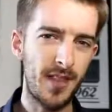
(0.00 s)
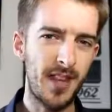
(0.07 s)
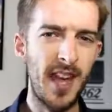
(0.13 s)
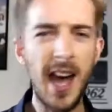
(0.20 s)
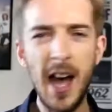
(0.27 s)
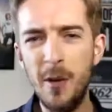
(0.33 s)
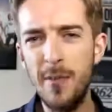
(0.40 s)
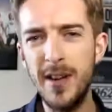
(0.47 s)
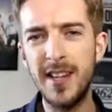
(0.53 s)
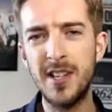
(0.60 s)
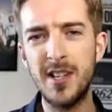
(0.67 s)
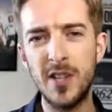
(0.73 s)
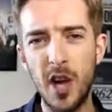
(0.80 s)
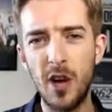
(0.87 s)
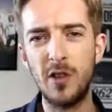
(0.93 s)
how many
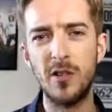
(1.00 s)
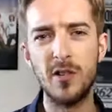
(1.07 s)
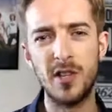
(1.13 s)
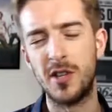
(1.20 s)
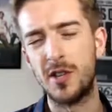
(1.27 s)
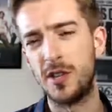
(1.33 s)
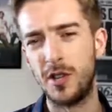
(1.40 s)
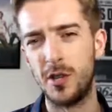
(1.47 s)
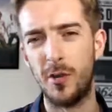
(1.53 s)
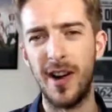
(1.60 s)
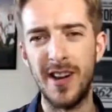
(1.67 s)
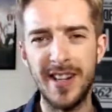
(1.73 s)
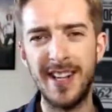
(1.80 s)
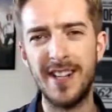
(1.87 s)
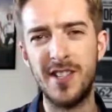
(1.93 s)
songs do I
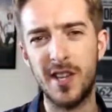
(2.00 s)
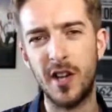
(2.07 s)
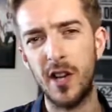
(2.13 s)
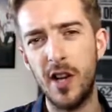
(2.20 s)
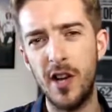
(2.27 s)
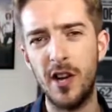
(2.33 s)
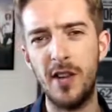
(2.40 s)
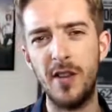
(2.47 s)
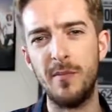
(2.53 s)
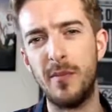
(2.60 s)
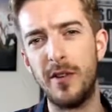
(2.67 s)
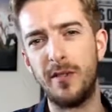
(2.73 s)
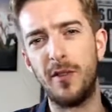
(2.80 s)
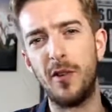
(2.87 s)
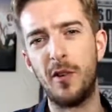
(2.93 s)
need to learn
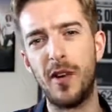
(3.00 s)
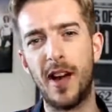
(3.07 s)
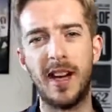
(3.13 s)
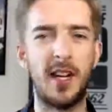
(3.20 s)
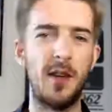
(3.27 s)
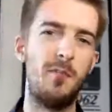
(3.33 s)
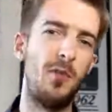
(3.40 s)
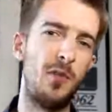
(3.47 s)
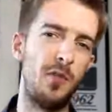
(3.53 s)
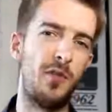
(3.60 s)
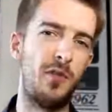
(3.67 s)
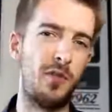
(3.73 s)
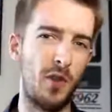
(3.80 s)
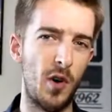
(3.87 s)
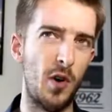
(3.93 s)
before I can move
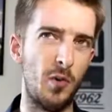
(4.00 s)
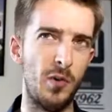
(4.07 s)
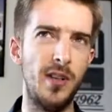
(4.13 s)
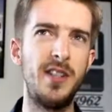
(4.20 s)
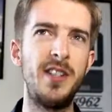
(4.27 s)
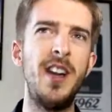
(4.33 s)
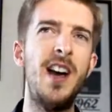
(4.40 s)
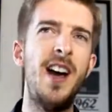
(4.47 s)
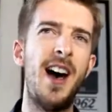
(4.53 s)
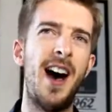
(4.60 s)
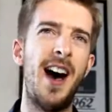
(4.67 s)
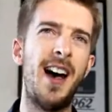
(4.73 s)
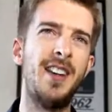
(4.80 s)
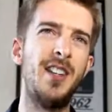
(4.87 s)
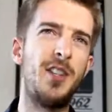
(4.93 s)
forward?
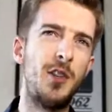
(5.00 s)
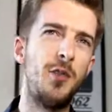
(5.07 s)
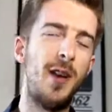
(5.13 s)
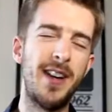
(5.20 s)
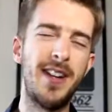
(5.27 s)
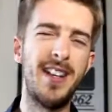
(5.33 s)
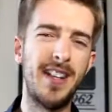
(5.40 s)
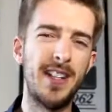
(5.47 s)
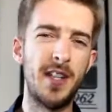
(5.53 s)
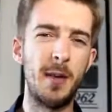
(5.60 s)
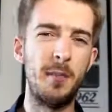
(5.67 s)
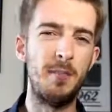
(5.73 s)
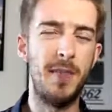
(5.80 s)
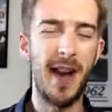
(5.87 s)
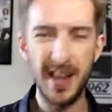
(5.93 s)
And do I need to
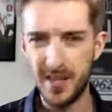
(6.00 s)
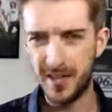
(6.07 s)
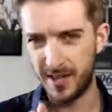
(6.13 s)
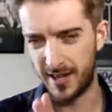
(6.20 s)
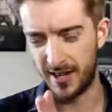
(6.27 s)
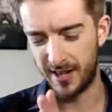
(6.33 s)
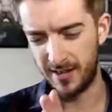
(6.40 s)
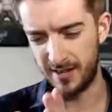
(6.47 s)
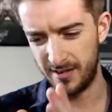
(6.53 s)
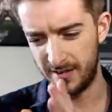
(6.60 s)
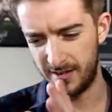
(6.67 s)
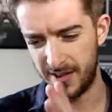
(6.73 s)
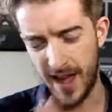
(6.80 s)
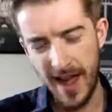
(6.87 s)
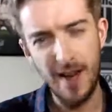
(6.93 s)
master
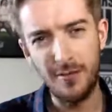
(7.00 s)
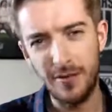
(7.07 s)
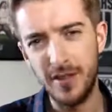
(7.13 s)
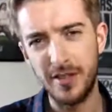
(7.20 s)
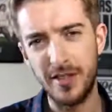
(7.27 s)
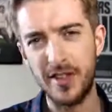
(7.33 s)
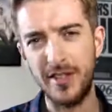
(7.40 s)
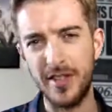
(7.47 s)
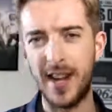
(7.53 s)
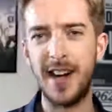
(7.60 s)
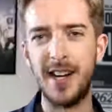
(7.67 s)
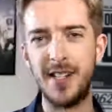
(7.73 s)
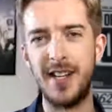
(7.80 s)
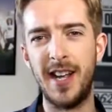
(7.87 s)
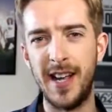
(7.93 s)
everything that
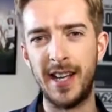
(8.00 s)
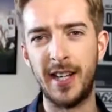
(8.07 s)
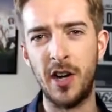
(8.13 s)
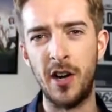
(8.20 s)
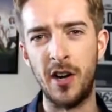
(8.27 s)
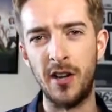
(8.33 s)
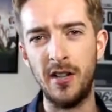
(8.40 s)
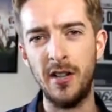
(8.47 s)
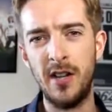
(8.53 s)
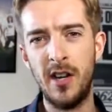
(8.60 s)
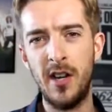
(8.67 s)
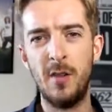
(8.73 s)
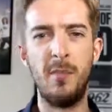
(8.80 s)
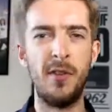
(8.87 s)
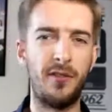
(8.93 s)
I take on
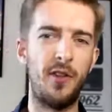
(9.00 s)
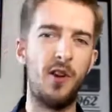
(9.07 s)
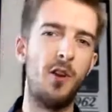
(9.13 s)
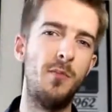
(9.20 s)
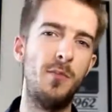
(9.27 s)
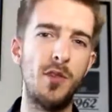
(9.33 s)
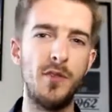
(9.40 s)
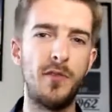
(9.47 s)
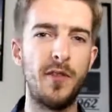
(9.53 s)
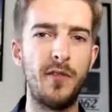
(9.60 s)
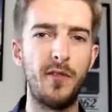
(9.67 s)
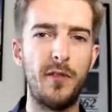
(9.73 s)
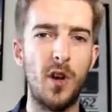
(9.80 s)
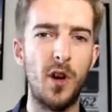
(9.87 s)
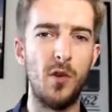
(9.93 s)
before moving
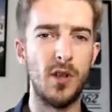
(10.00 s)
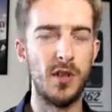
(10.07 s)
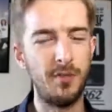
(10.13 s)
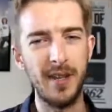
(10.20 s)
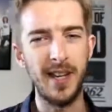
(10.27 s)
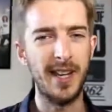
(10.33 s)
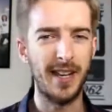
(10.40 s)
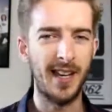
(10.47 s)
forward? Be